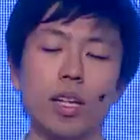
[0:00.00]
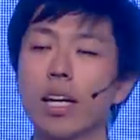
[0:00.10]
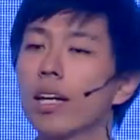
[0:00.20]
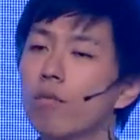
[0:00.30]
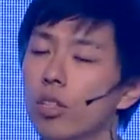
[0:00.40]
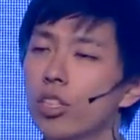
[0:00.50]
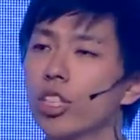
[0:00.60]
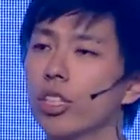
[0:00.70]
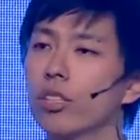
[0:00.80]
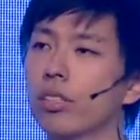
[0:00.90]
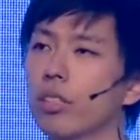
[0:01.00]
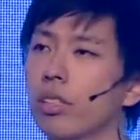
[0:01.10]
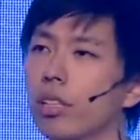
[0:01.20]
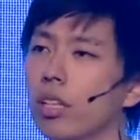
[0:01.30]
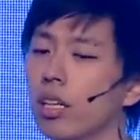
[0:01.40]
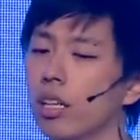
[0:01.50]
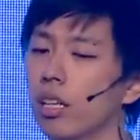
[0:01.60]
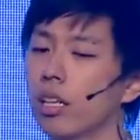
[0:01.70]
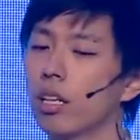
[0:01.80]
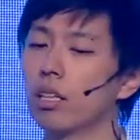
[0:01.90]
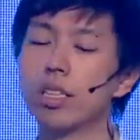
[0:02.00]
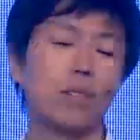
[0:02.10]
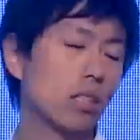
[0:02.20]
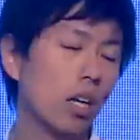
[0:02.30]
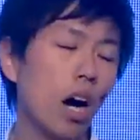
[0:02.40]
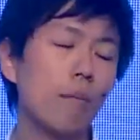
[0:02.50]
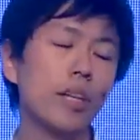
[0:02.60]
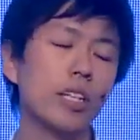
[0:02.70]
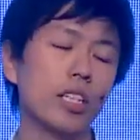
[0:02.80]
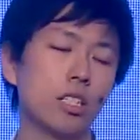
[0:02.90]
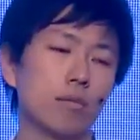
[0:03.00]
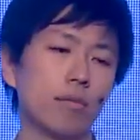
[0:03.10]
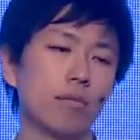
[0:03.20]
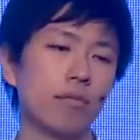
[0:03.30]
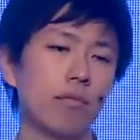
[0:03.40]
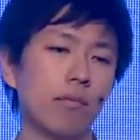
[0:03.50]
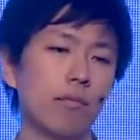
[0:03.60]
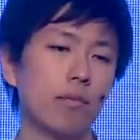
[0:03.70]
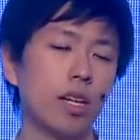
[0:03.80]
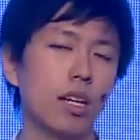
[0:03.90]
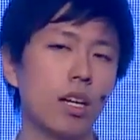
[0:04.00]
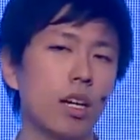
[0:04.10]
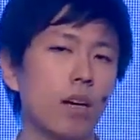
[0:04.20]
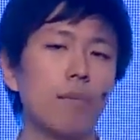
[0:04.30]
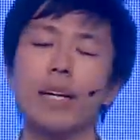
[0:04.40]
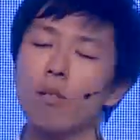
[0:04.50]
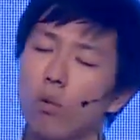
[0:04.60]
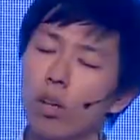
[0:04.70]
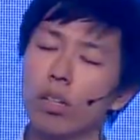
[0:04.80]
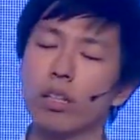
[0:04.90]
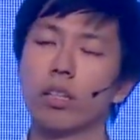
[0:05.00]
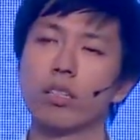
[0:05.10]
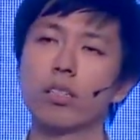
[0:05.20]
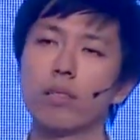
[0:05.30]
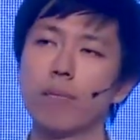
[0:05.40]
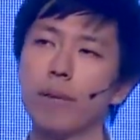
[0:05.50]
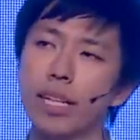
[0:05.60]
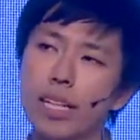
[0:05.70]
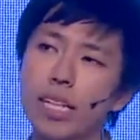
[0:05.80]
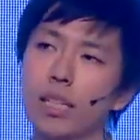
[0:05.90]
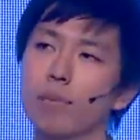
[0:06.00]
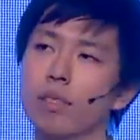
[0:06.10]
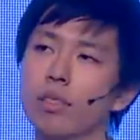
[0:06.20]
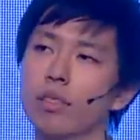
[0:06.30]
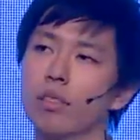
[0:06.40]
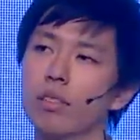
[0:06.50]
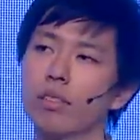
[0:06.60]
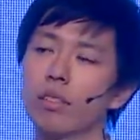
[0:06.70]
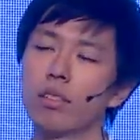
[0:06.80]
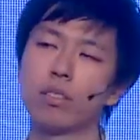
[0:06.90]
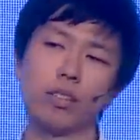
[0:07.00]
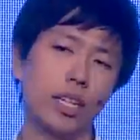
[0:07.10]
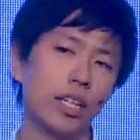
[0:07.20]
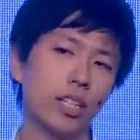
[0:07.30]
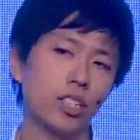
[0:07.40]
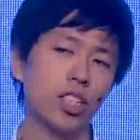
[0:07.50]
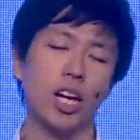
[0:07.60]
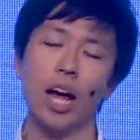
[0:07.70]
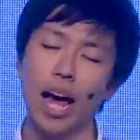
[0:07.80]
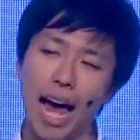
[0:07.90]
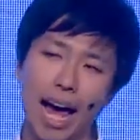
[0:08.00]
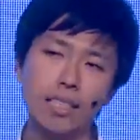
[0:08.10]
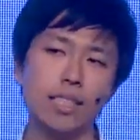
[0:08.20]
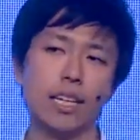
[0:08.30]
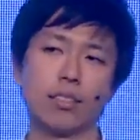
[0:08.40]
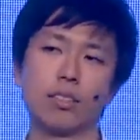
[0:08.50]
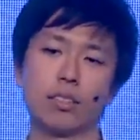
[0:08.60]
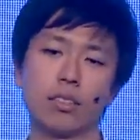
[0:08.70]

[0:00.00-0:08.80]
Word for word: In Russia, there's communism. Many workers believed they can share assets.